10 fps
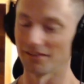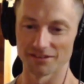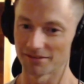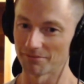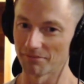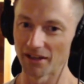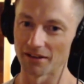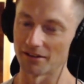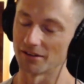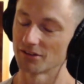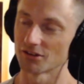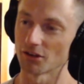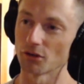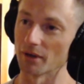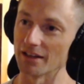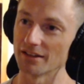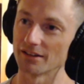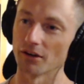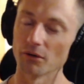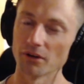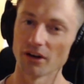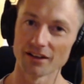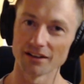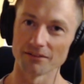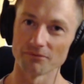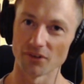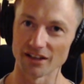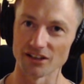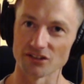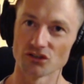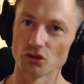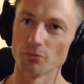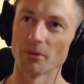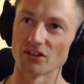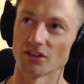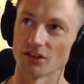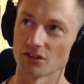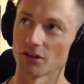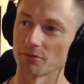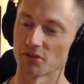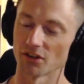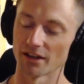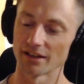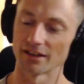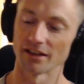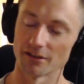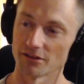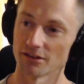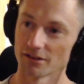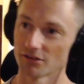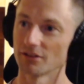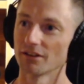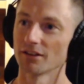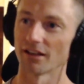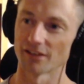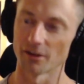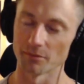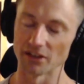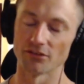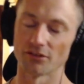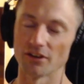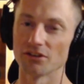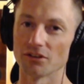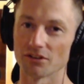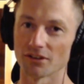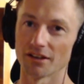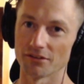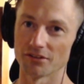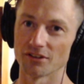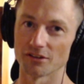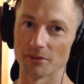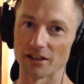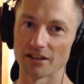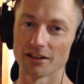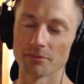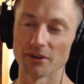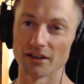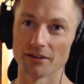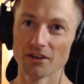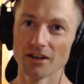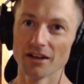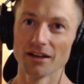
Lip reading: It's so easy. Oh, I get 2 months at a time. So I had that that's how big the freezer is I have, just to be clear. But